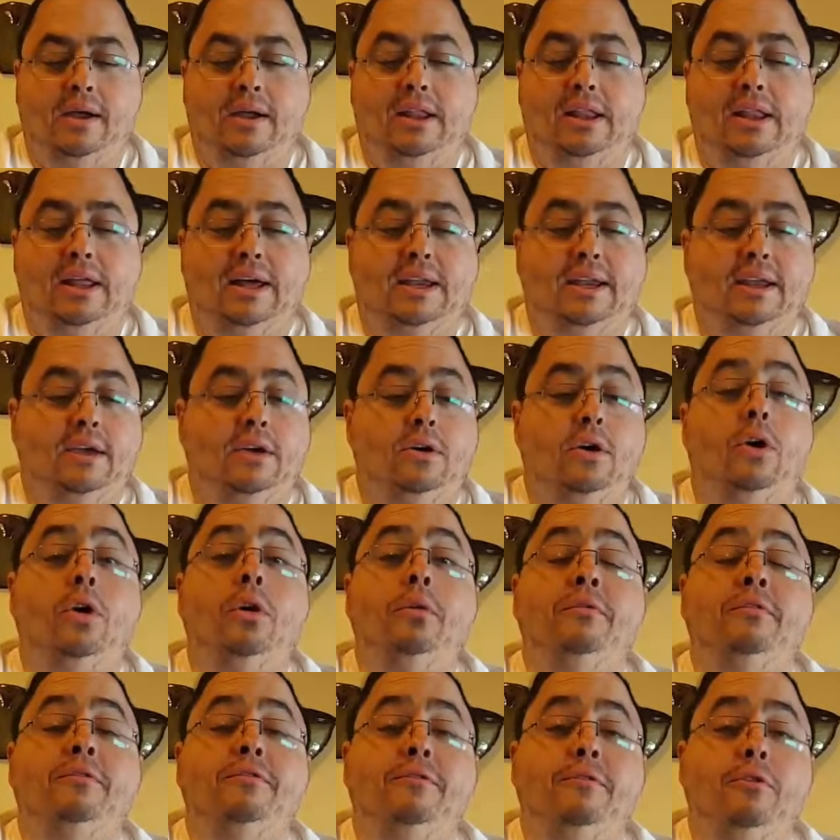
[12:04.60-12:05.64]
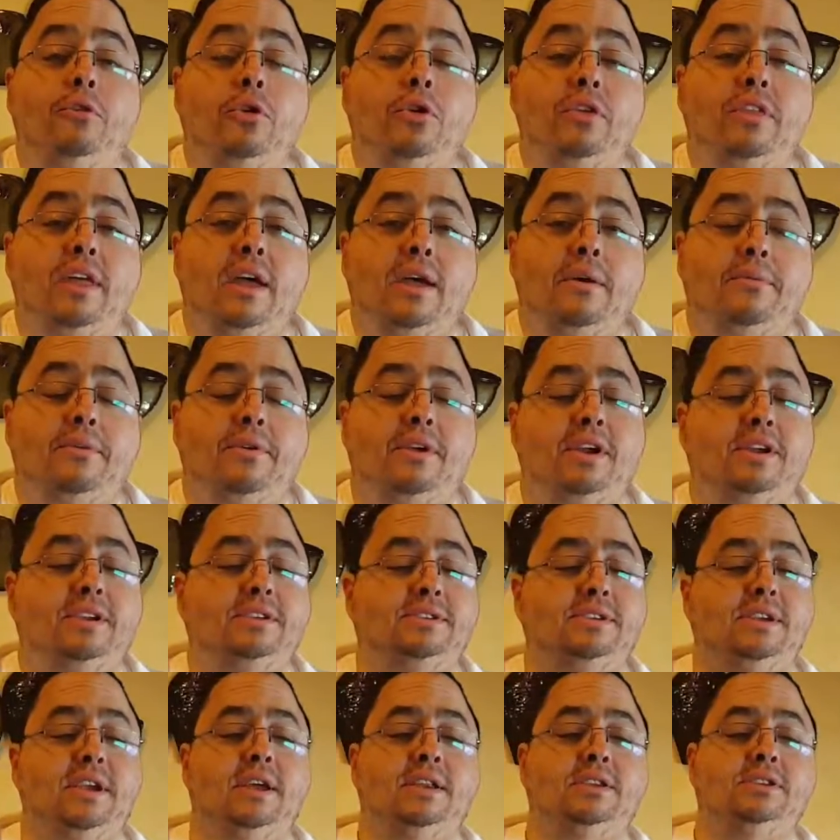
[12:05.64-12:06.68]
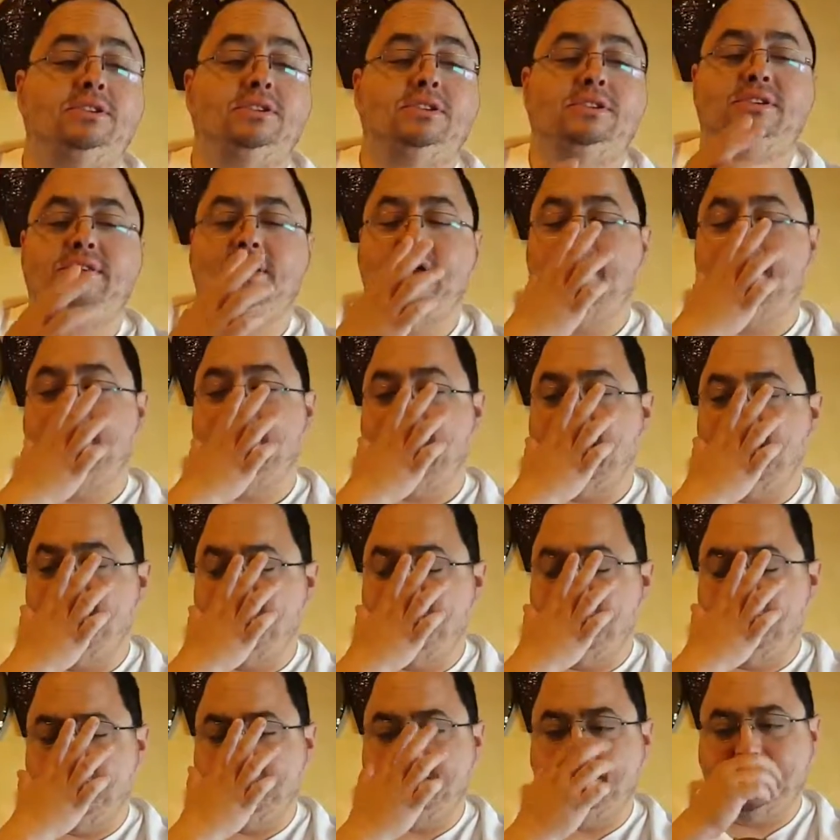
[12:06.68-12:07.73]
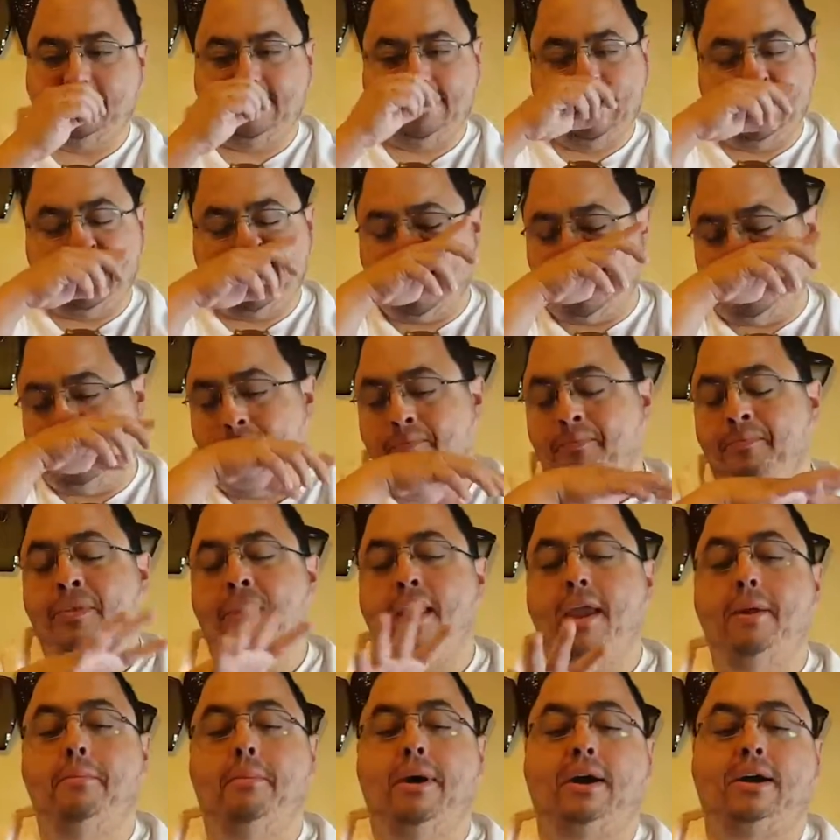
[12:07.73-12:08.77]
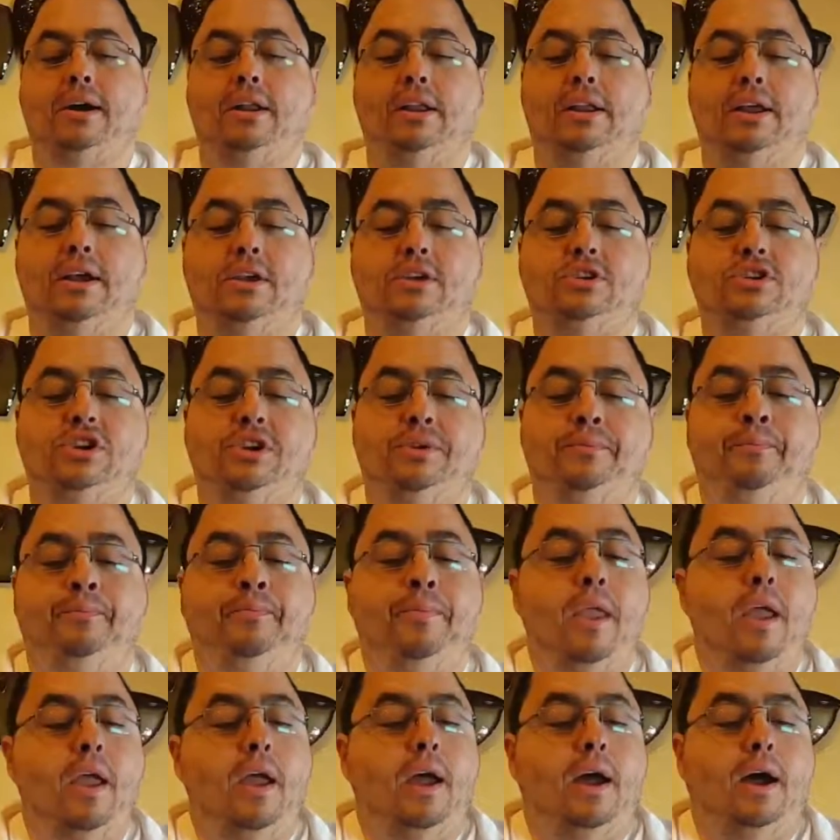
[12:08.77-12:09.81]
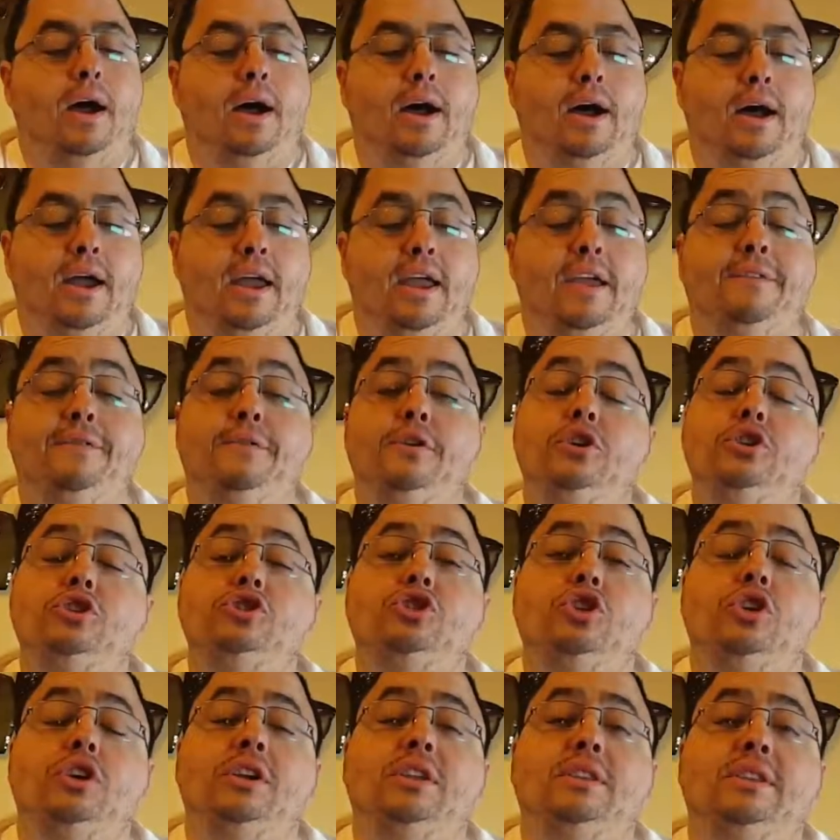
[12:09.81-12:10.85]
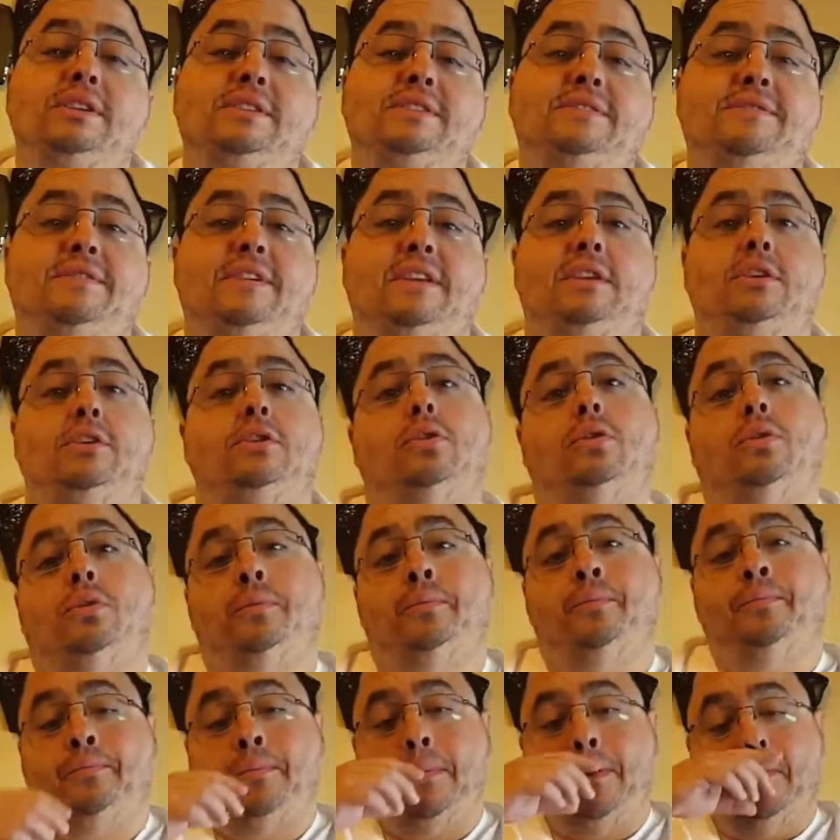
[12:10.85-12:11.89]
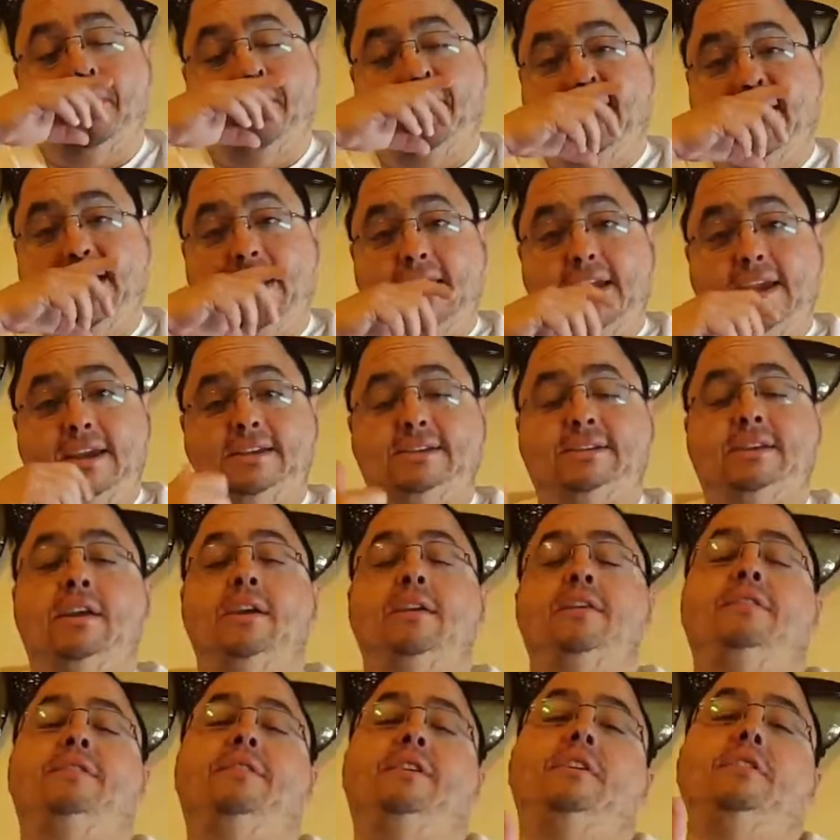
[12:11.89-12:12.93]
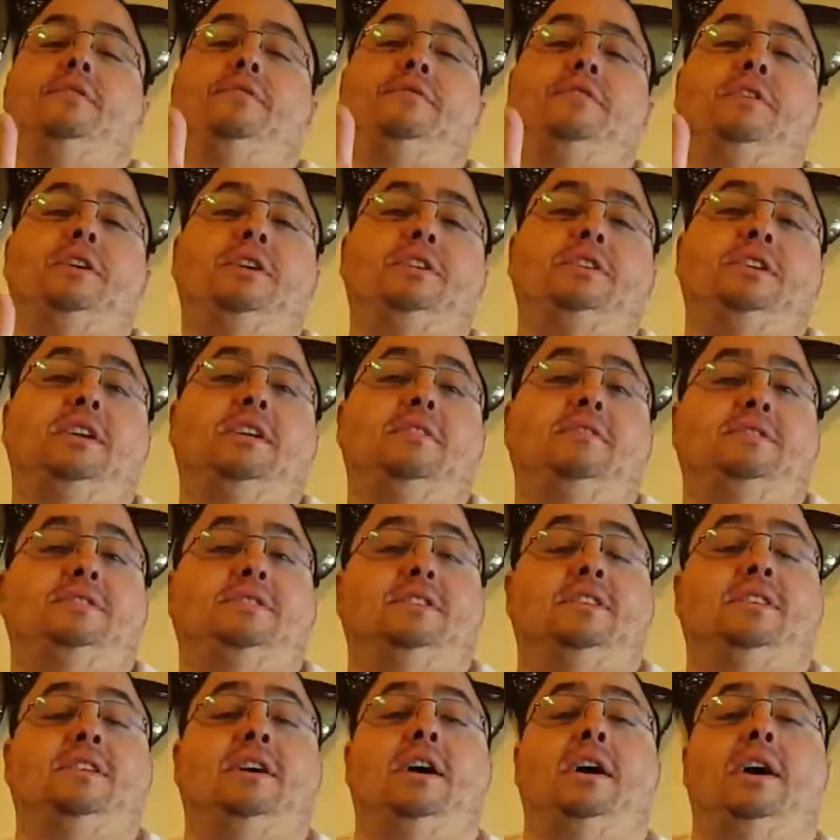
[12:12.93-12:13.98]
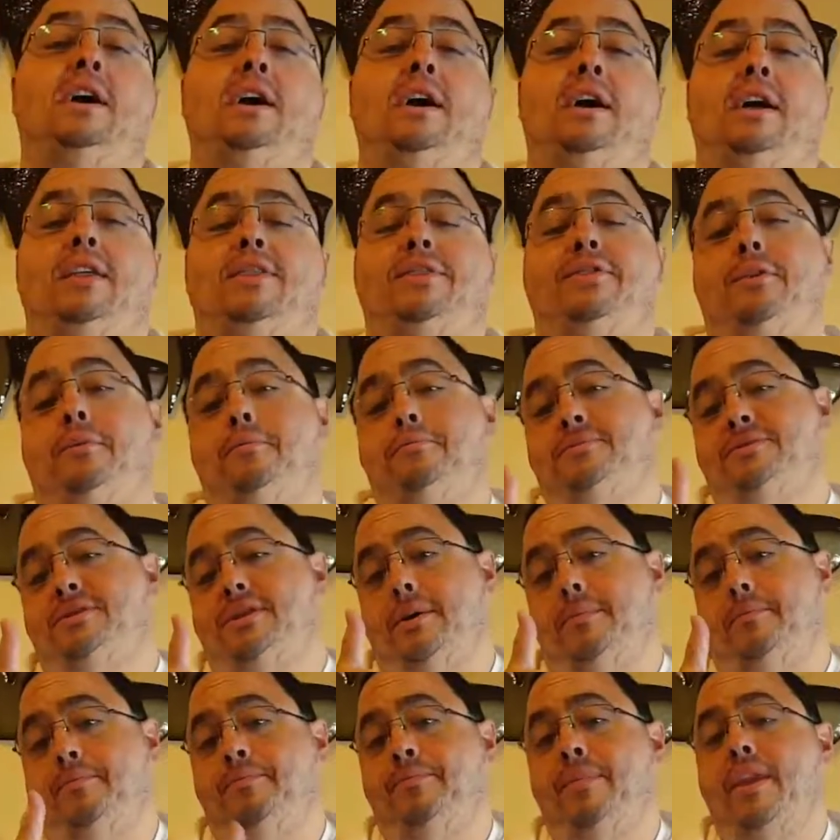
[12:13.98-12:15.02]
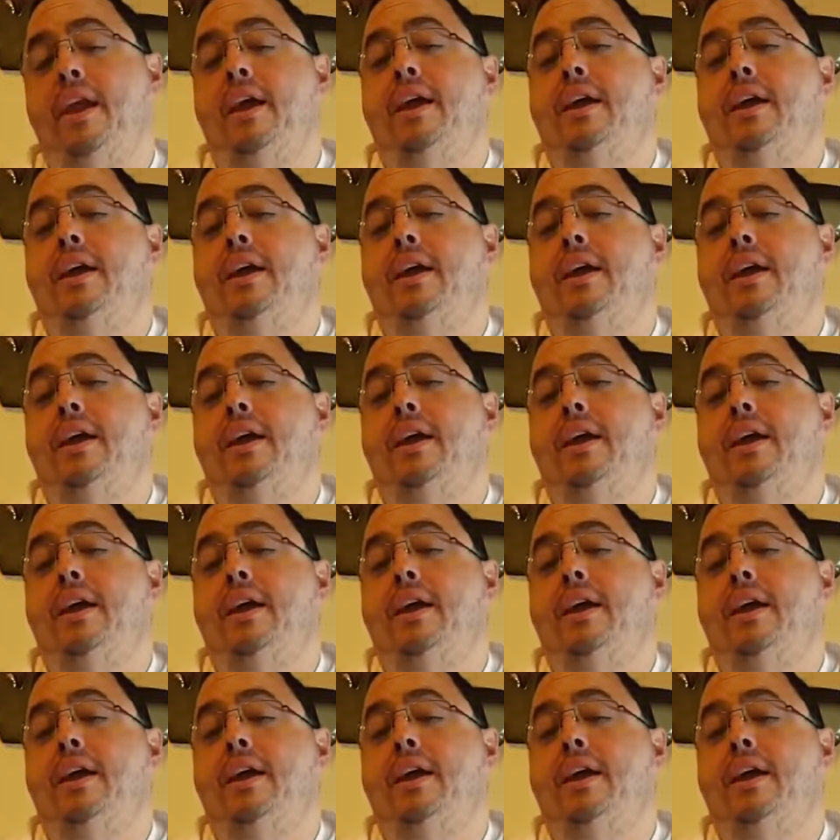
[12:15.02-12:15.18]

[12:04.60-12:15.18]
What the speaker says: Glad I got them for that price and just have them to stick up in my collection. If you enjoyed this video, please feel free to give us a thumbs up.